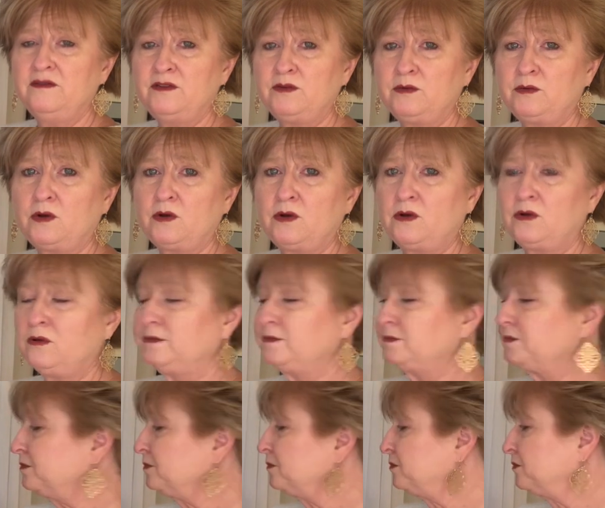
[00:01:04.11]
the roll
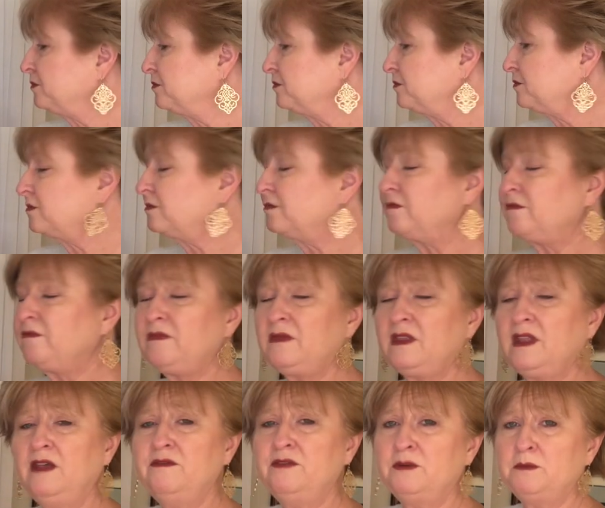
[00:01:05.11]

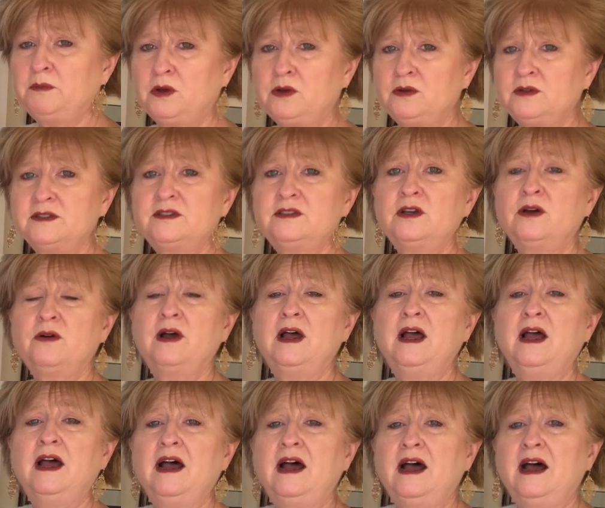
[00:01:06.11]
of the bolts. So
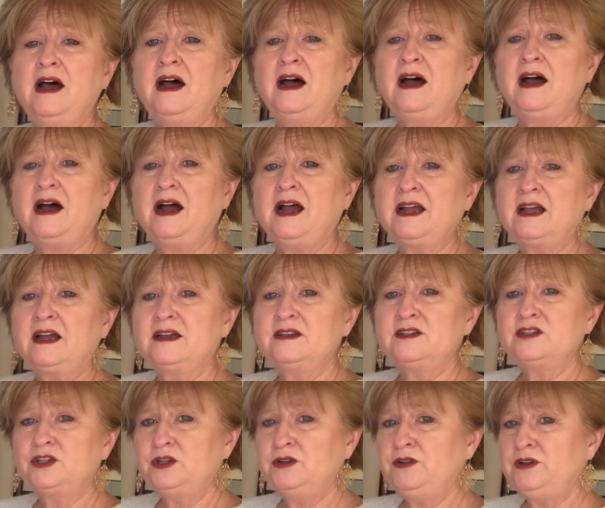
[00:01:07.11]
I got
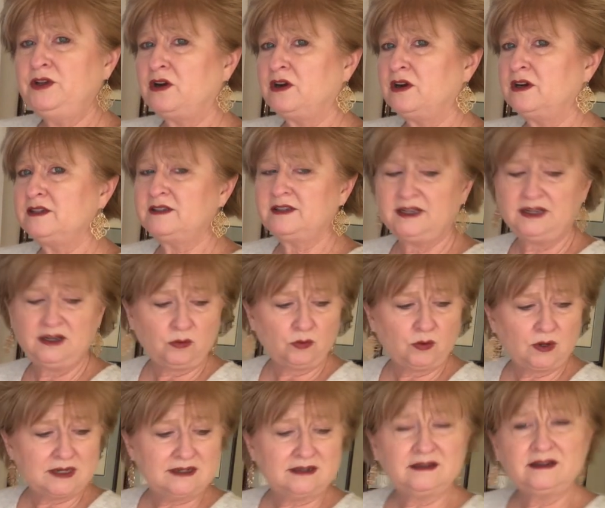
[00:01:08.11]
2 yards. It
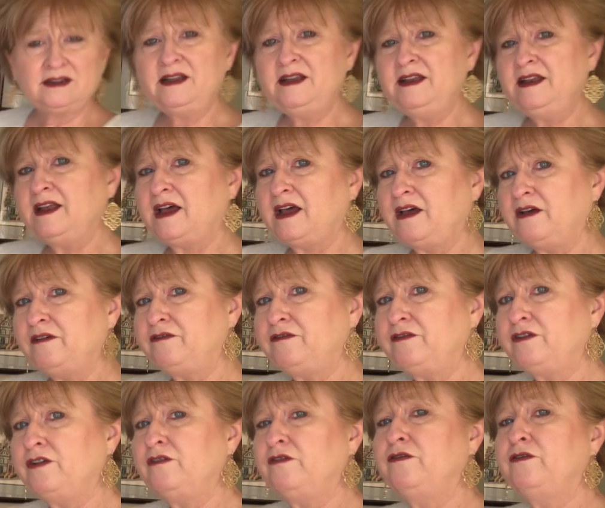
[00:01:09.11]
wasn't
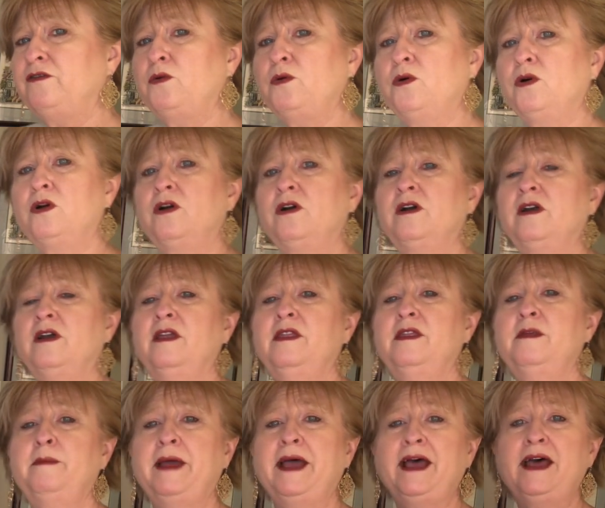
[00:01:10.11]
enough for
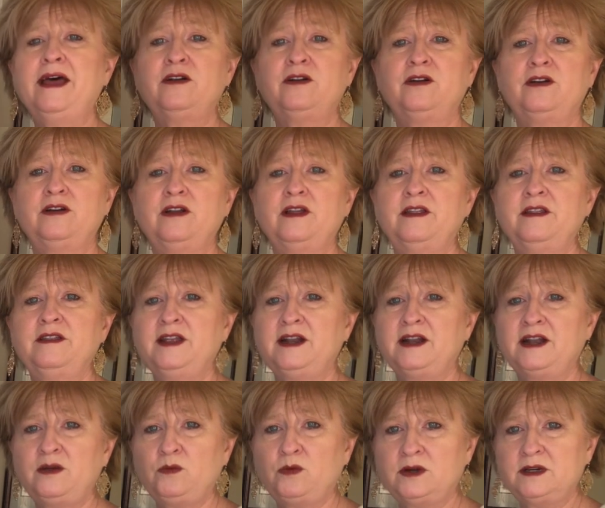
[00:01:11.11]
the pattern that
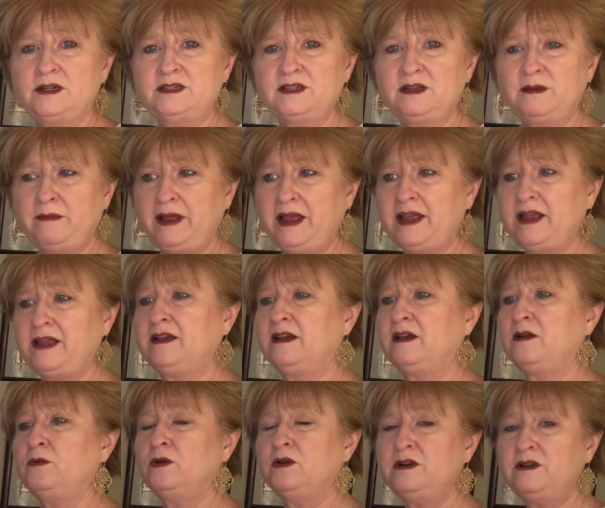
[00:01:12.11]
I wanted to make. I
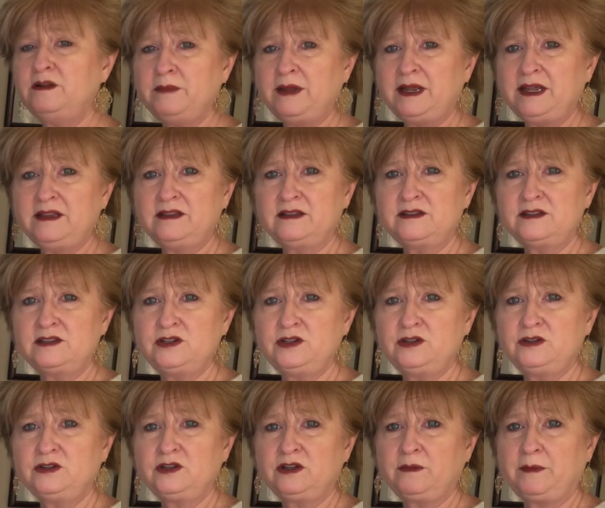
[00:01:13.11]
wanted to make this new
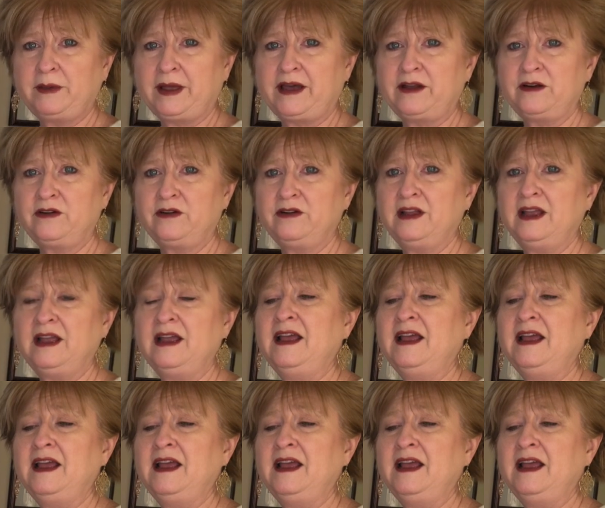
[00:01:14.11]
look pattern,